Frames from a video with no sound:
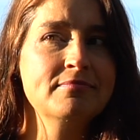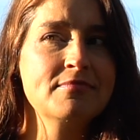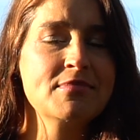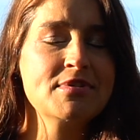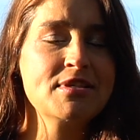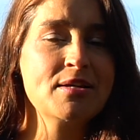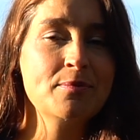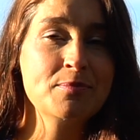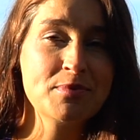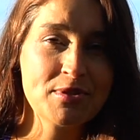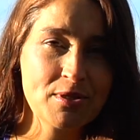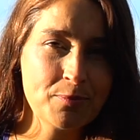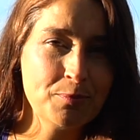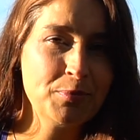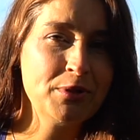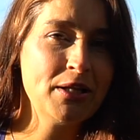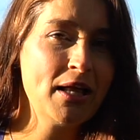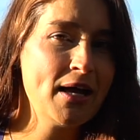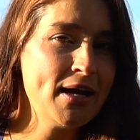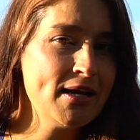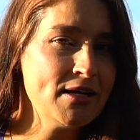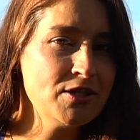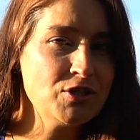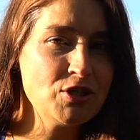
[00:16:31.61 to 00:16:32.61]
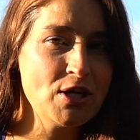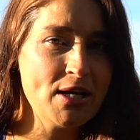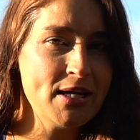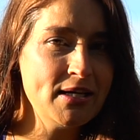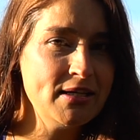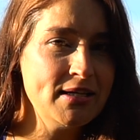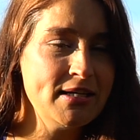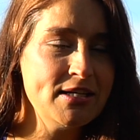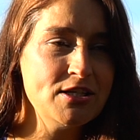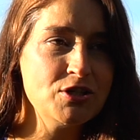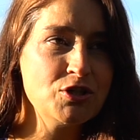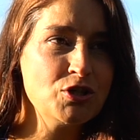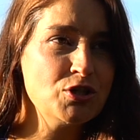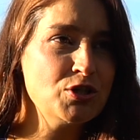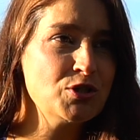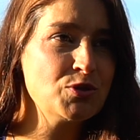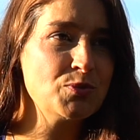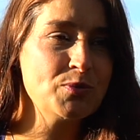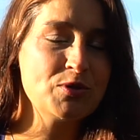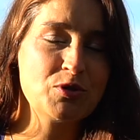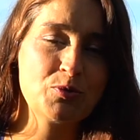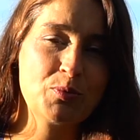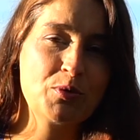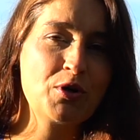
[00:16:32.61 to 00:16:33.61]
some supply chain
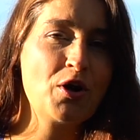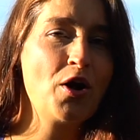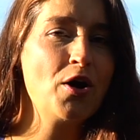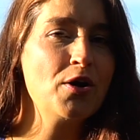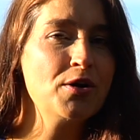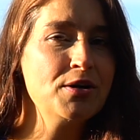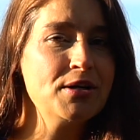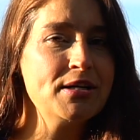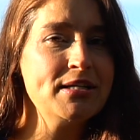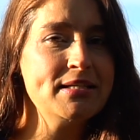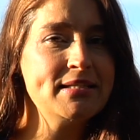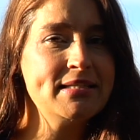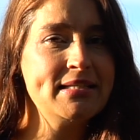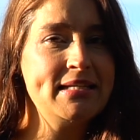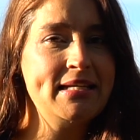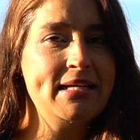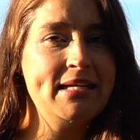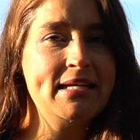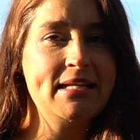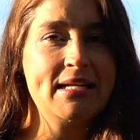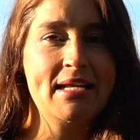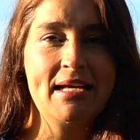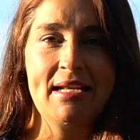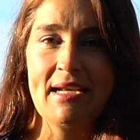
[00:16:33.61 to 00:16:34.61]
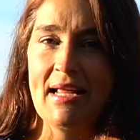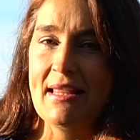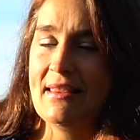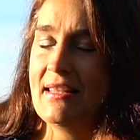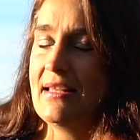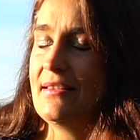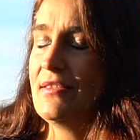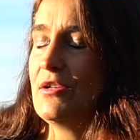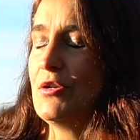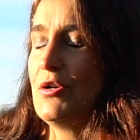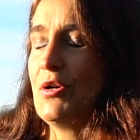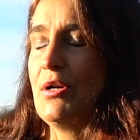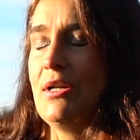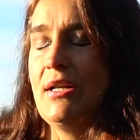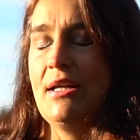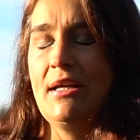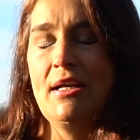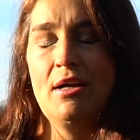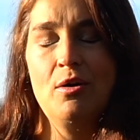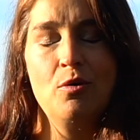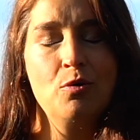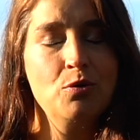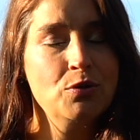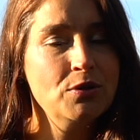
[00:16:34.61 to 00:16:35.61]
issues which we're already seeing, and I think they're going to
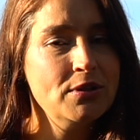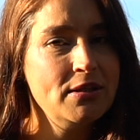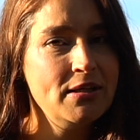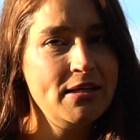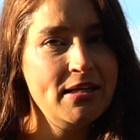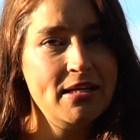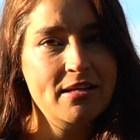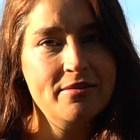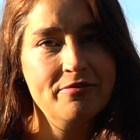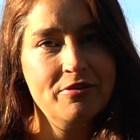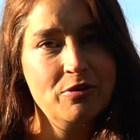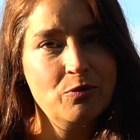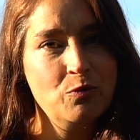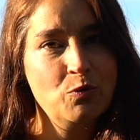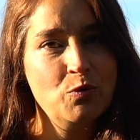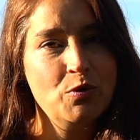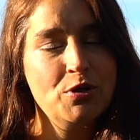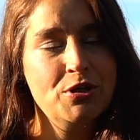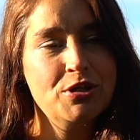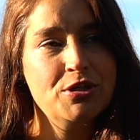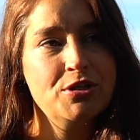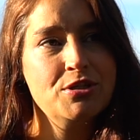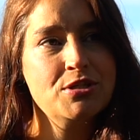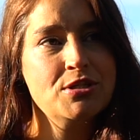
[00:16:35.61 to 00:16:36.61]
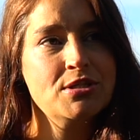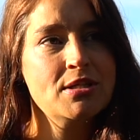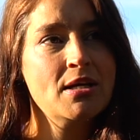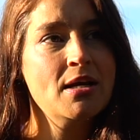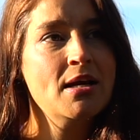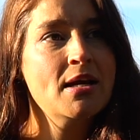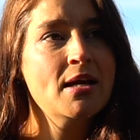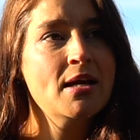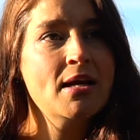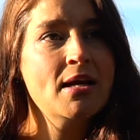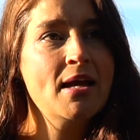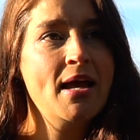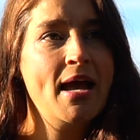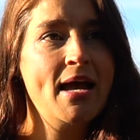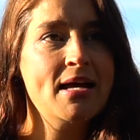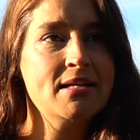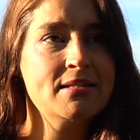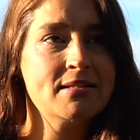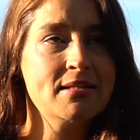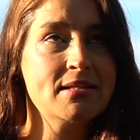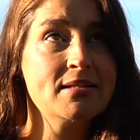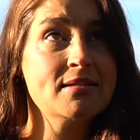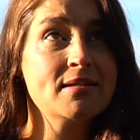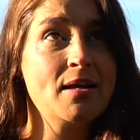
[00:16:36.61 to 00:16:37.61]
get only even worse
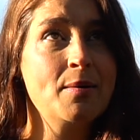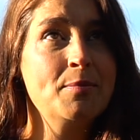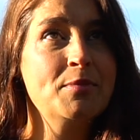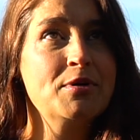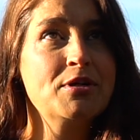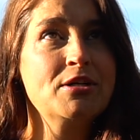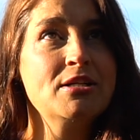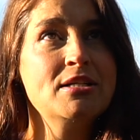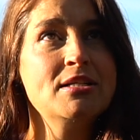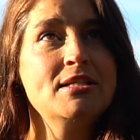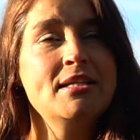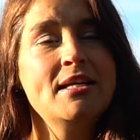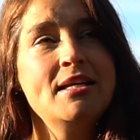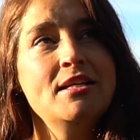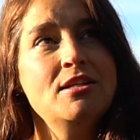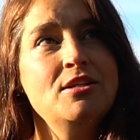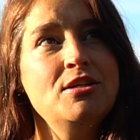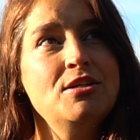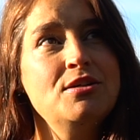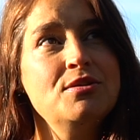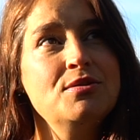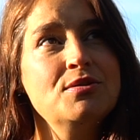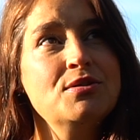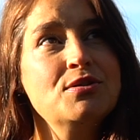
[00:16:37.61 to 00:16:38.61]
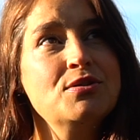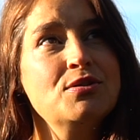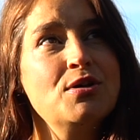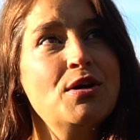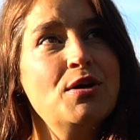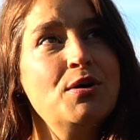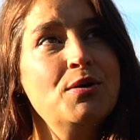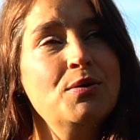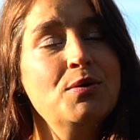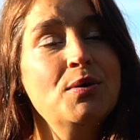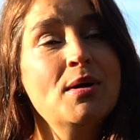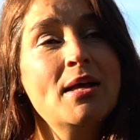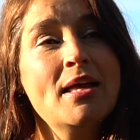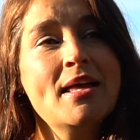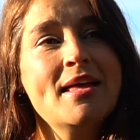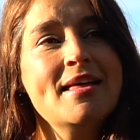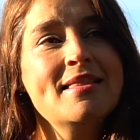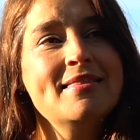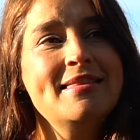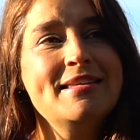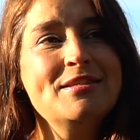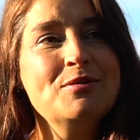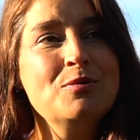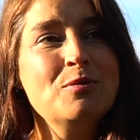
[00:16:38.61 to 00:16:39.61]
as the summer continues. So
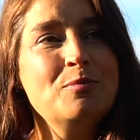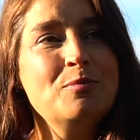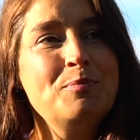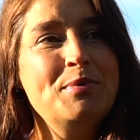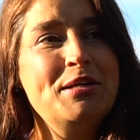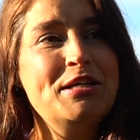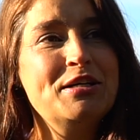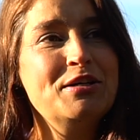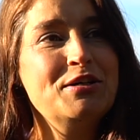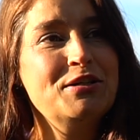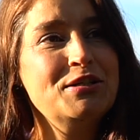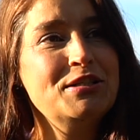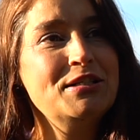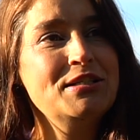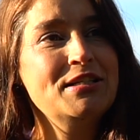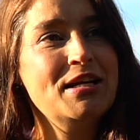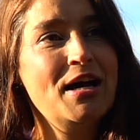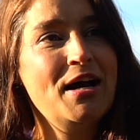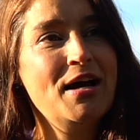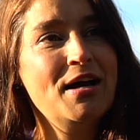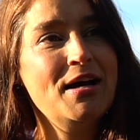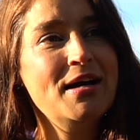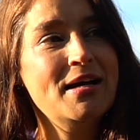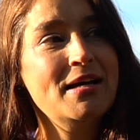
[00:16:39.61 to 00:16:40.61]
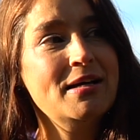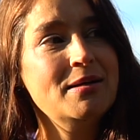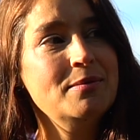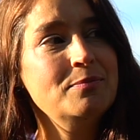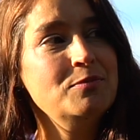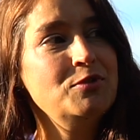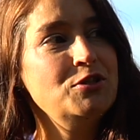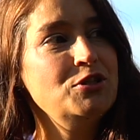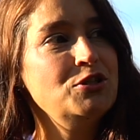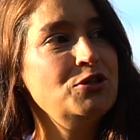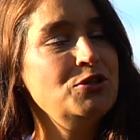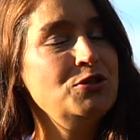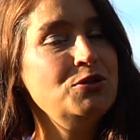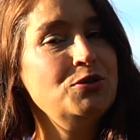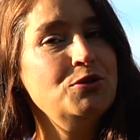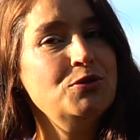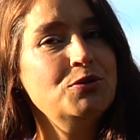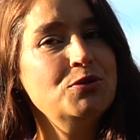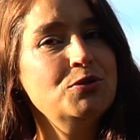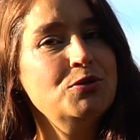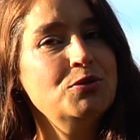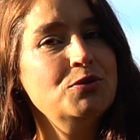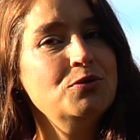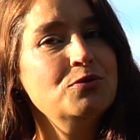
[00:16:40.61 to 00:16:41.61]
this would be a good time
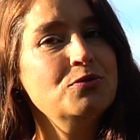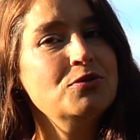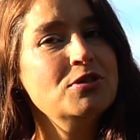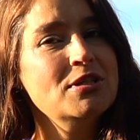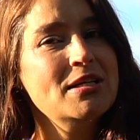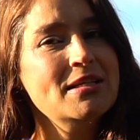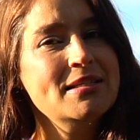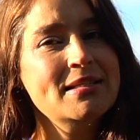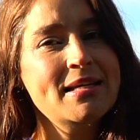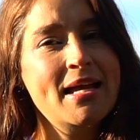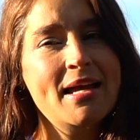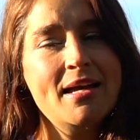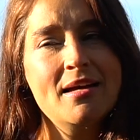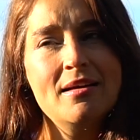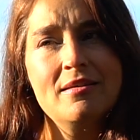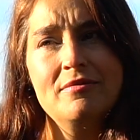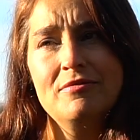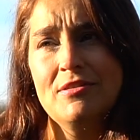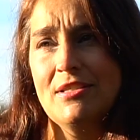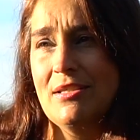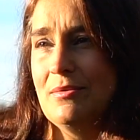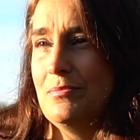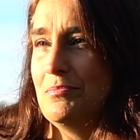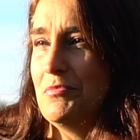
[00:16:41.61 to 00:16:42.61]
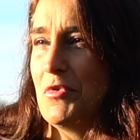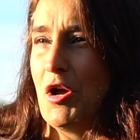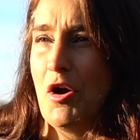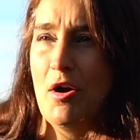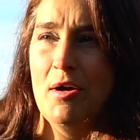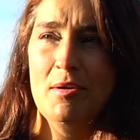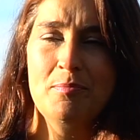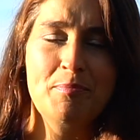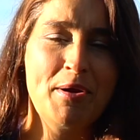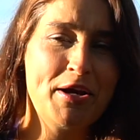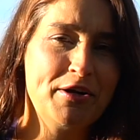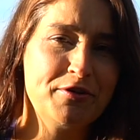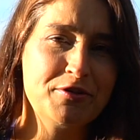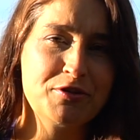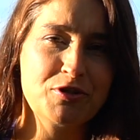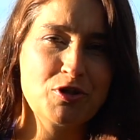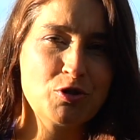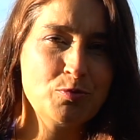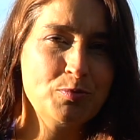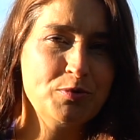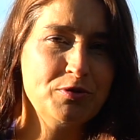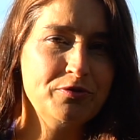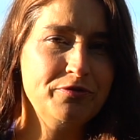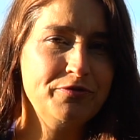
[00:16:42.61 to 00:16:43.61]
to just have some
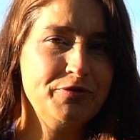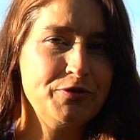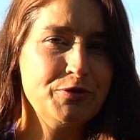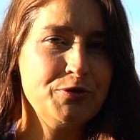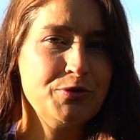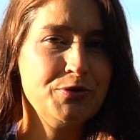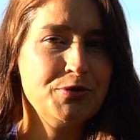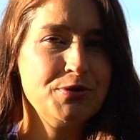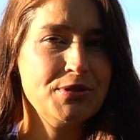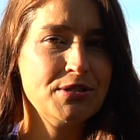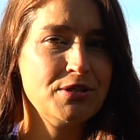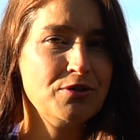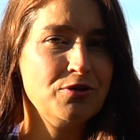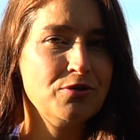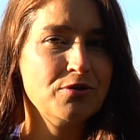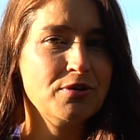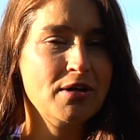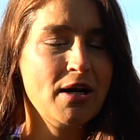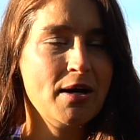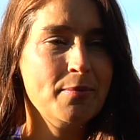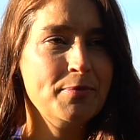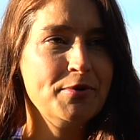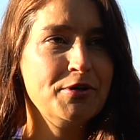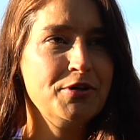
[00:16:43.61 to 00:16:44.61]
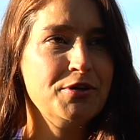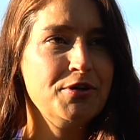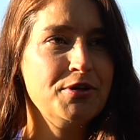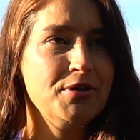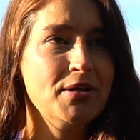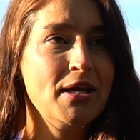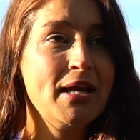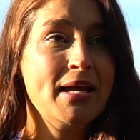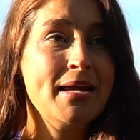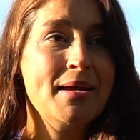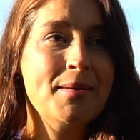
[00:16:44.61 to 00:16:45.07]
non-perishable foods in your cupboard.